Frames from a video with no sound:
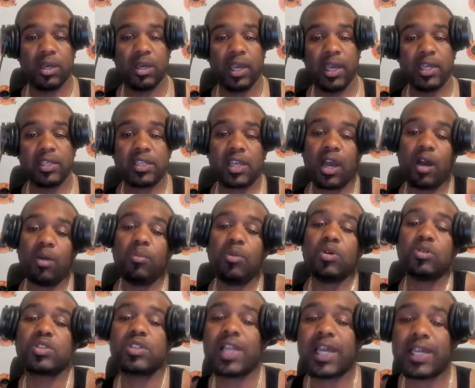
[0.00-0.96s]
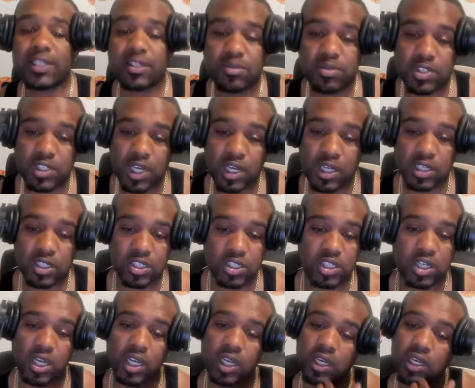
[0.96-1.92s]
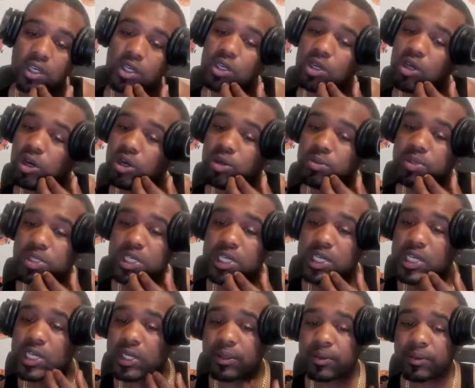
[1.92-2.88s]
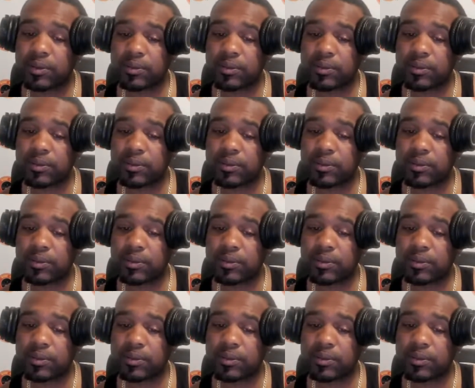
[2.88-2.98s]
It's almost like some sucker shit. You know what I'm saying?